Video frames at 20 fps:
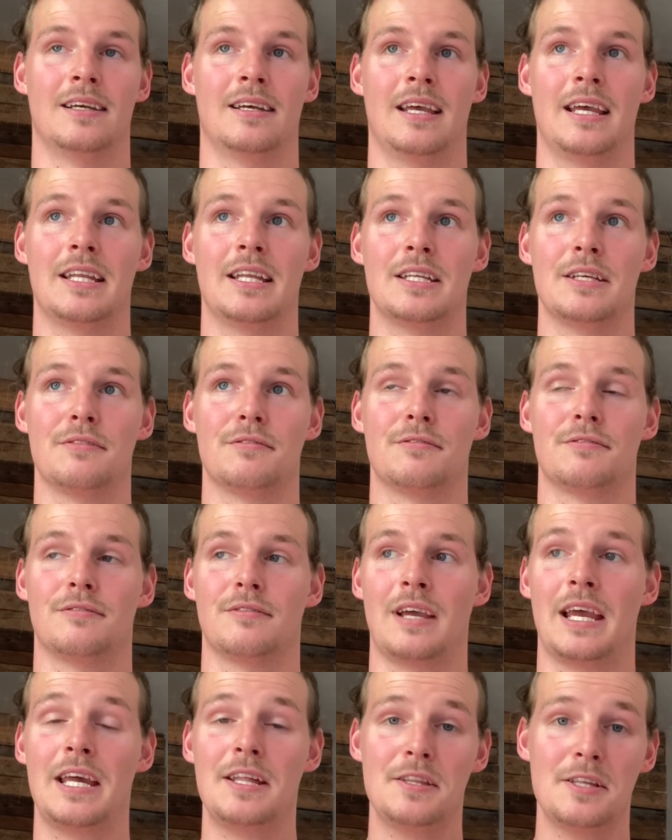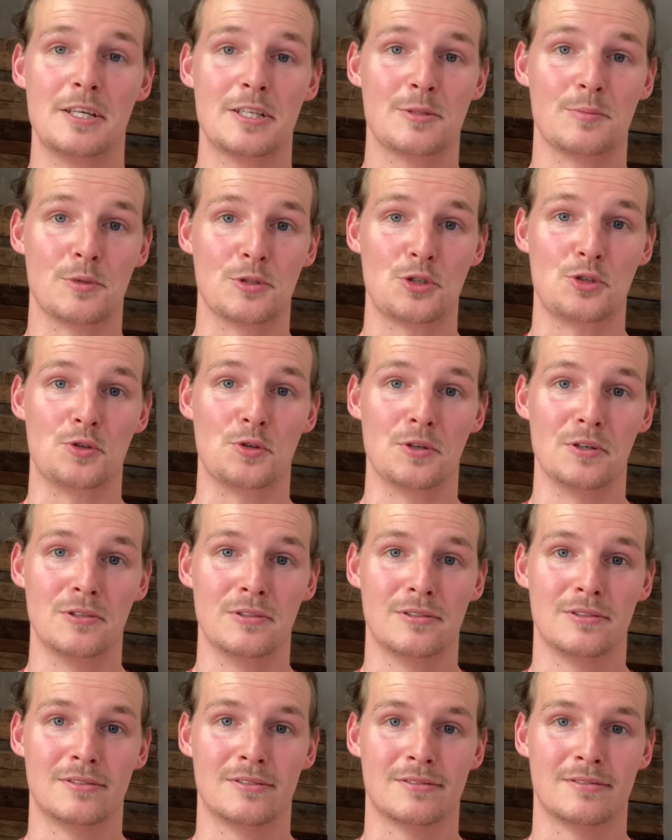And if atheism is
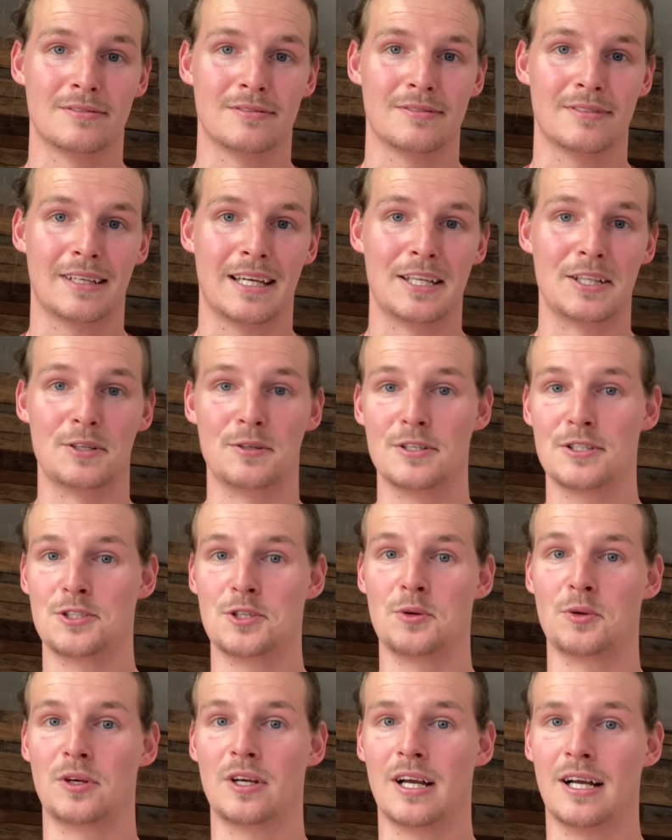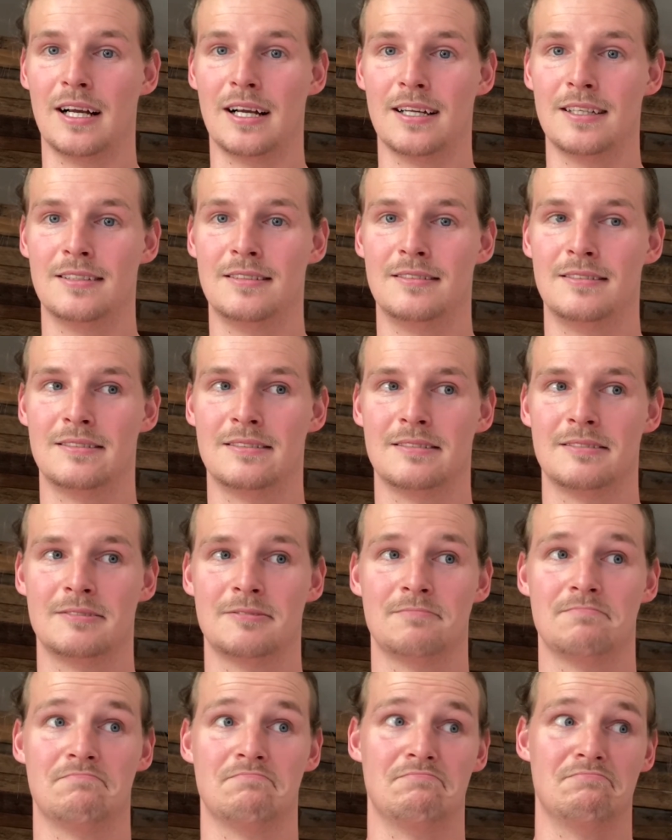true, and there is no God,
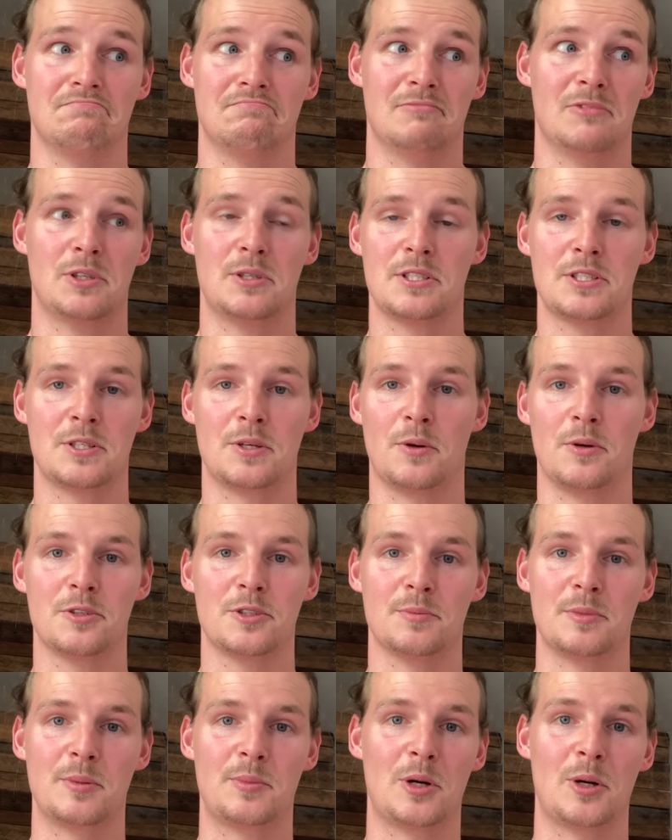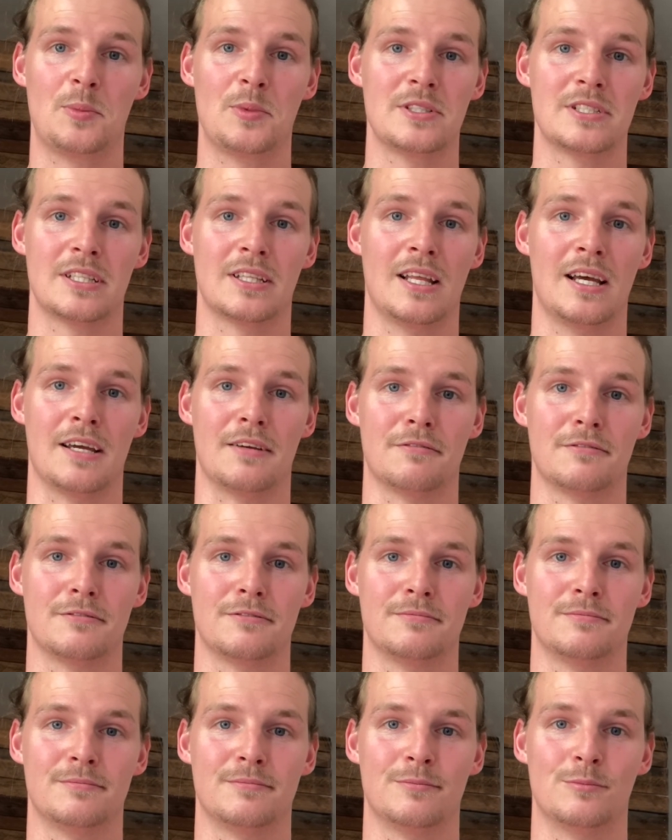there is no ultimate purpose in life.
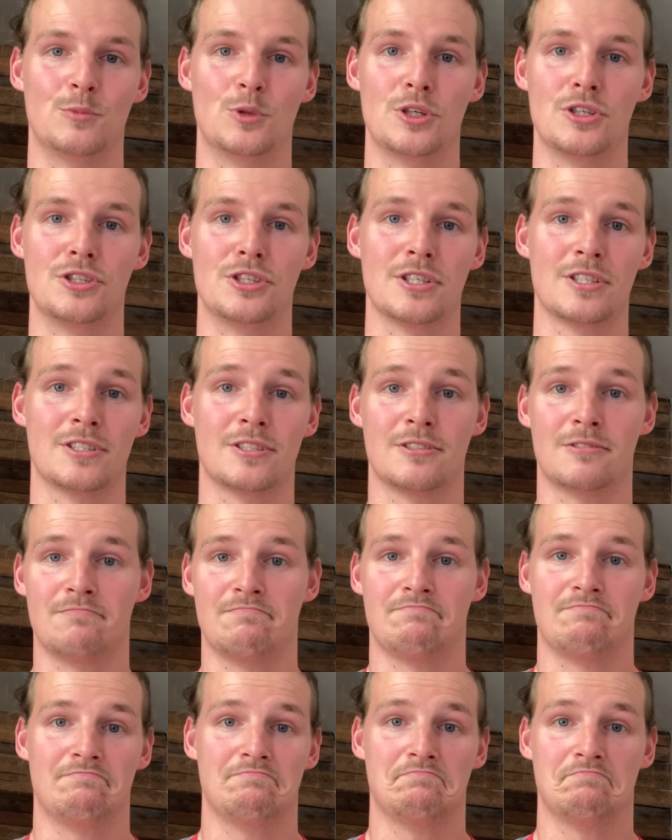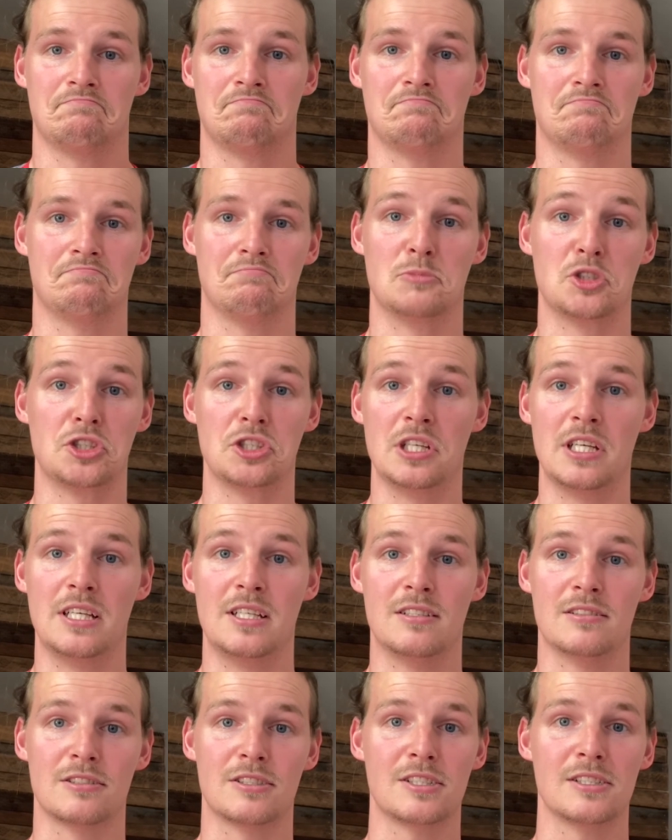We're just
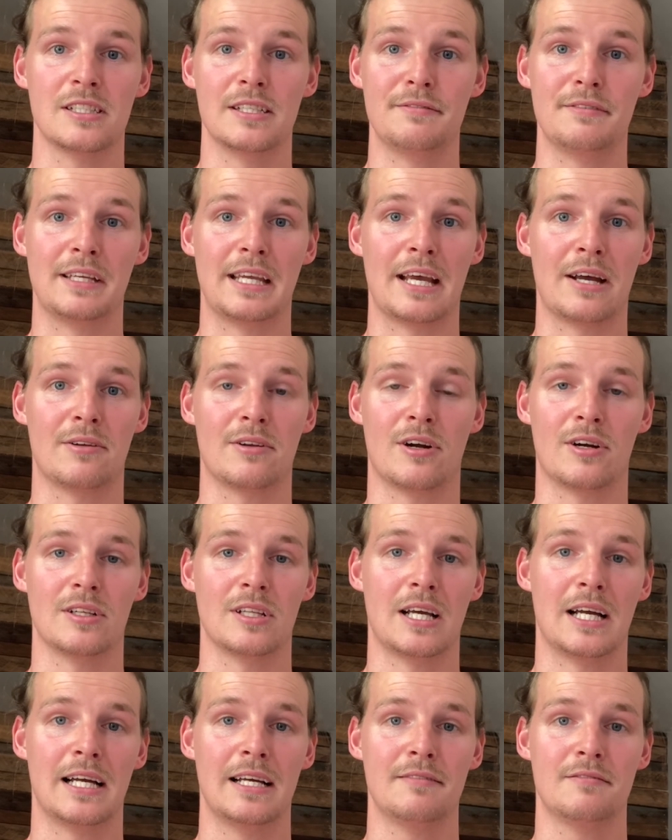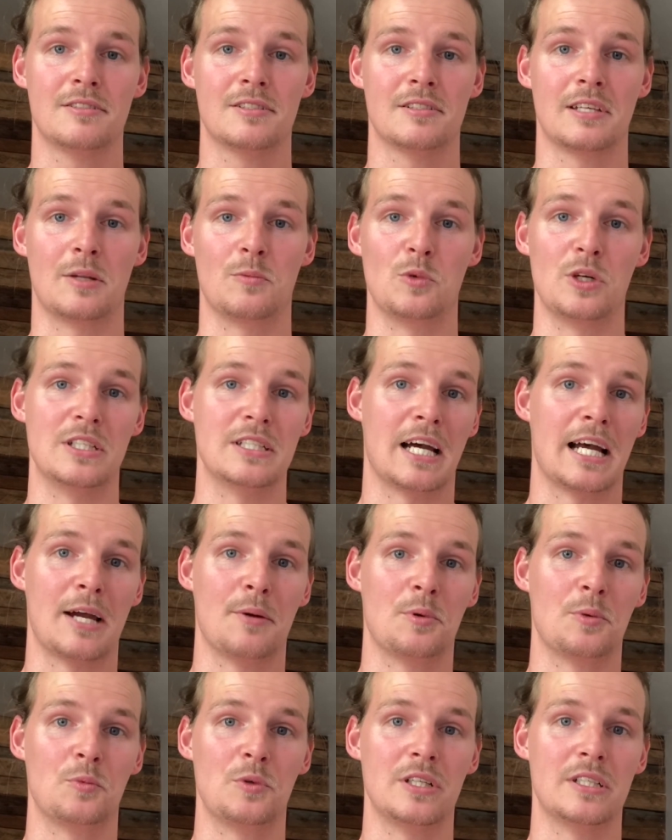machines living out our lives, and we die
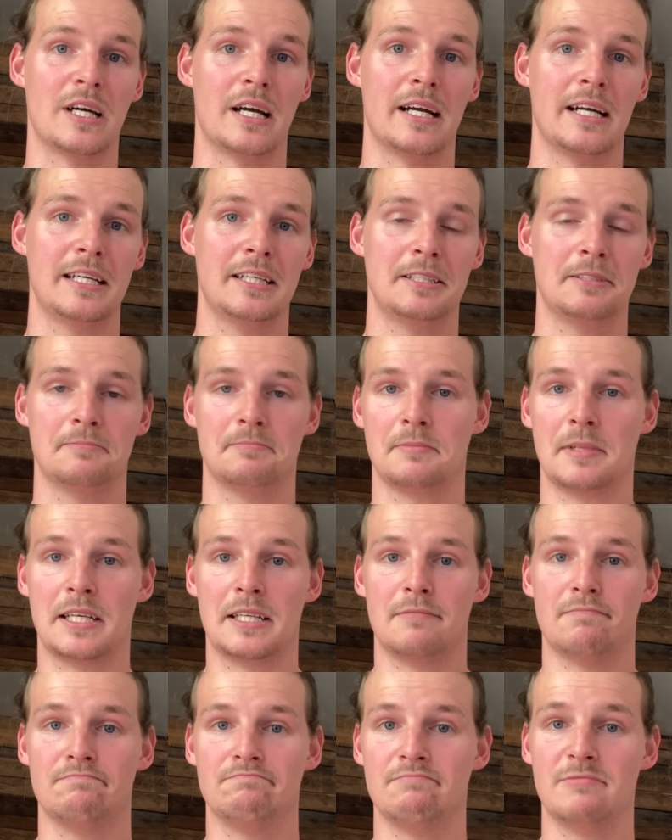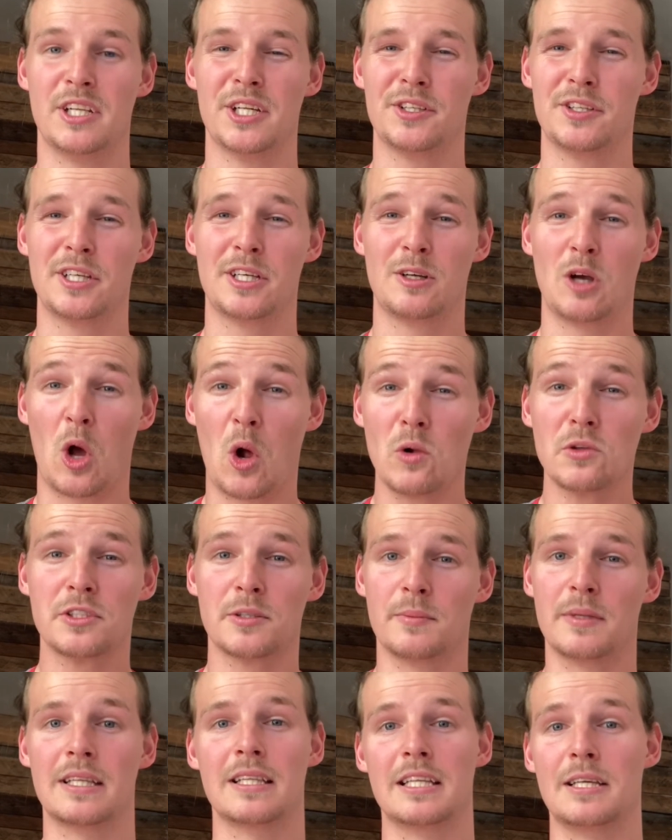when we die, and nothing
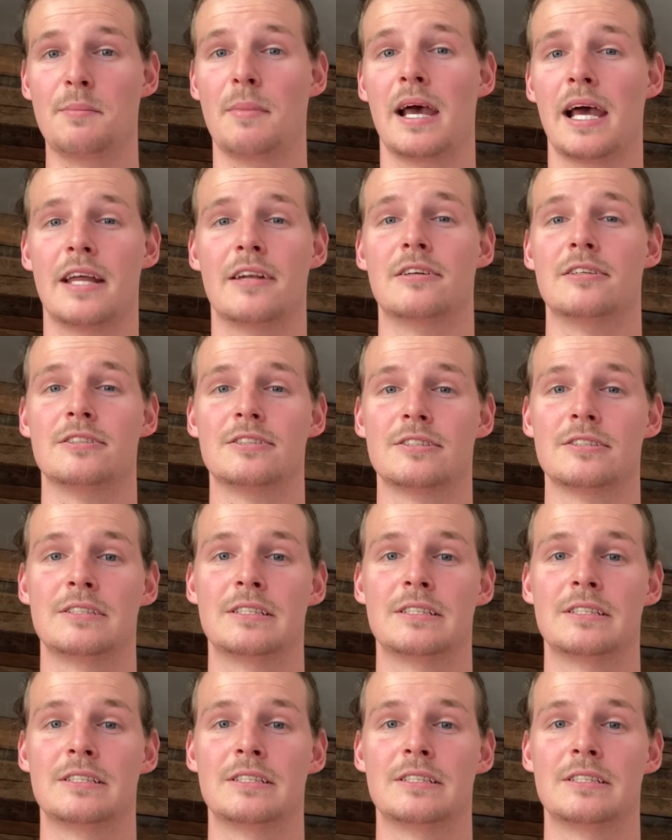ultimately matters.